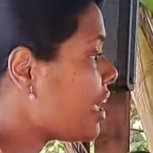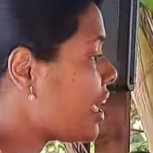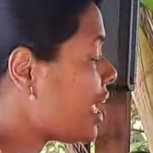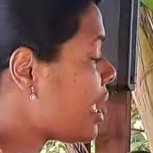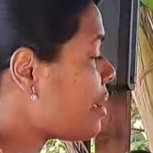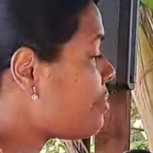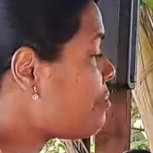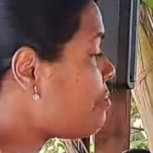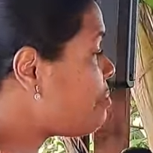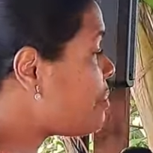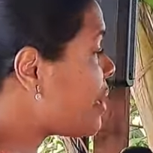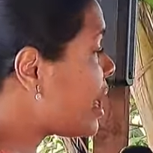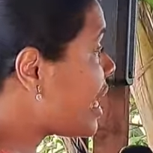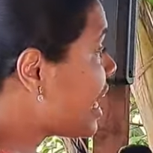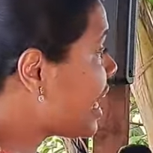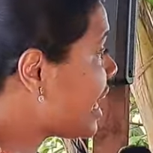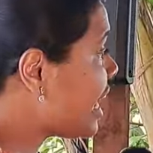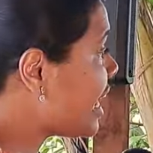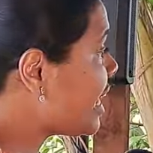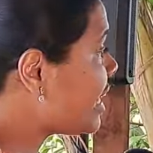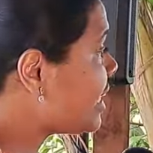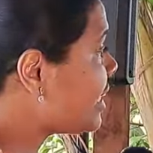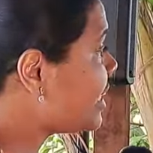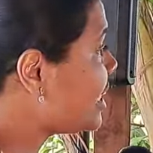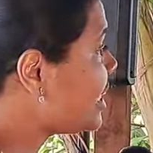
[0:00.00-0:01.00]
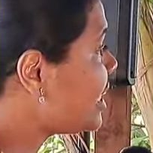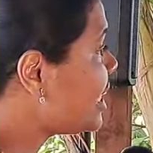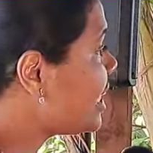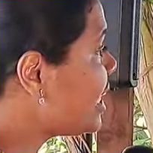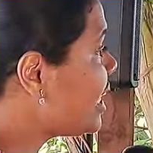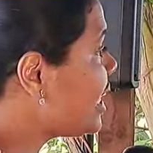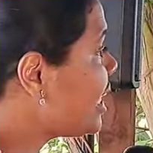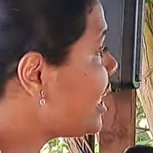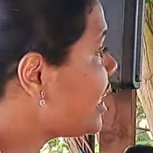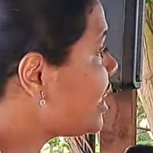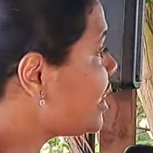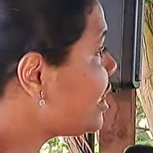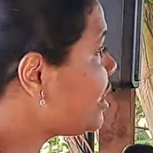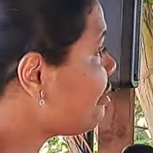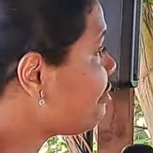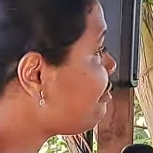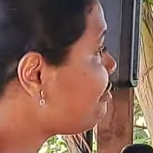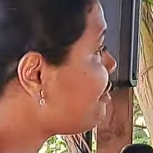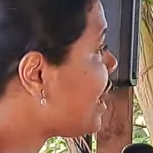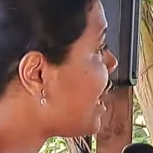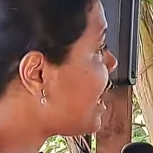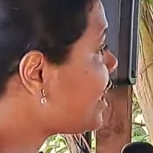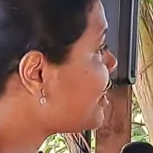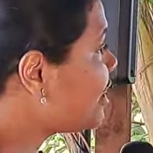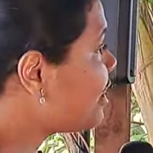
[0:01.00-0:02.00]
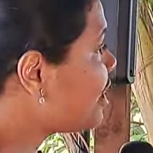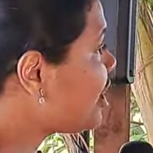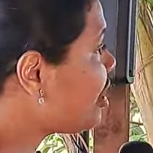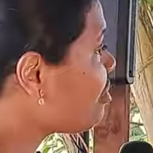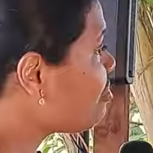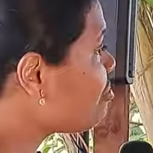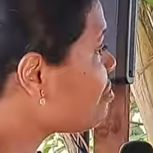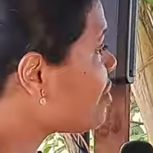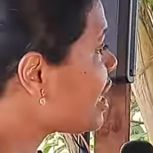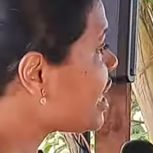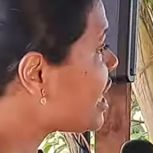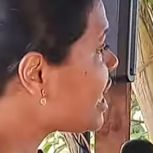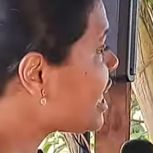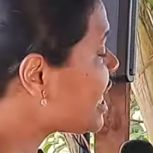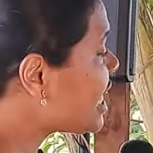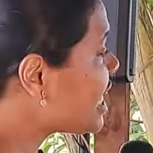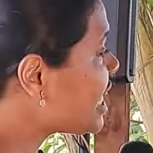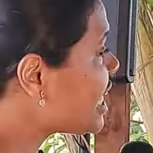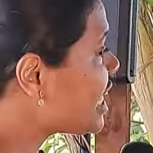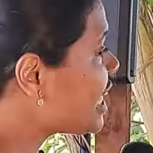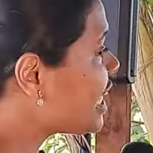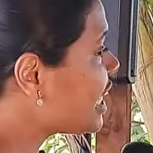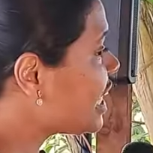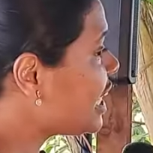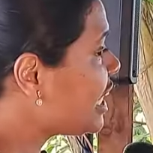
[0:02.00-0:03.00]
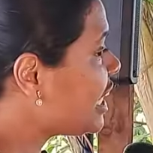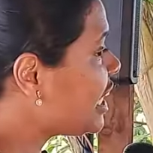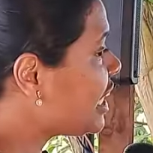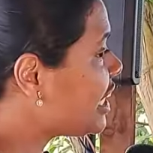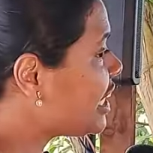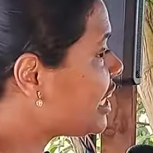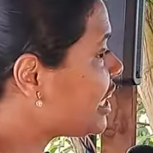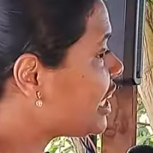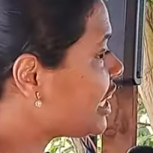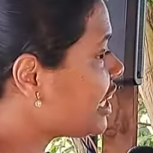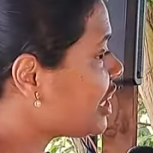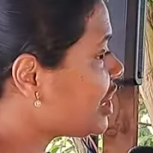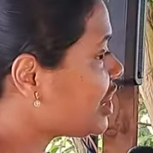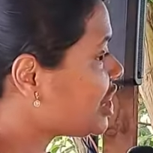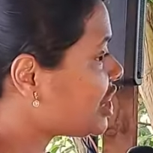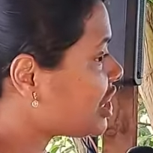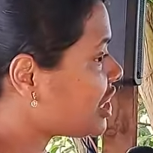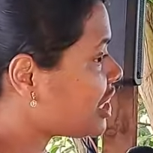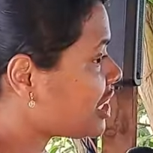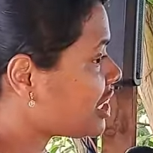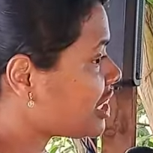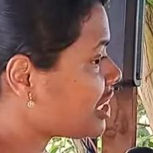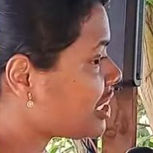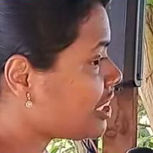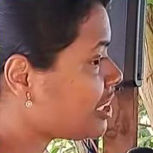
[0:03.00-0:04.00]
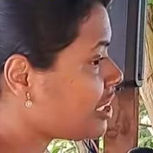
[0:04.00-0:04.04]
am made the father of many nations.